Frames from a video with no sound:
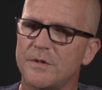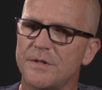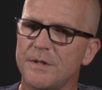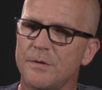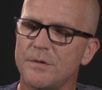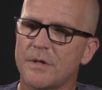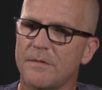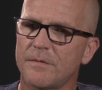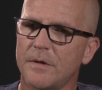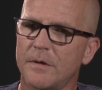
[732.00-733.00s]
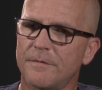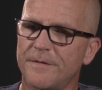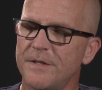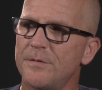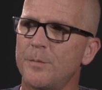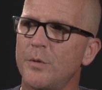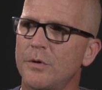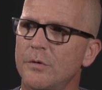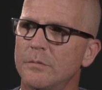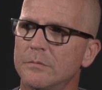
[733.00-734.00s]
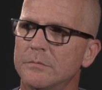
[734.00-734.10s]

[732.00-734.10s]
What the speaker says: seniors have a Facebook group?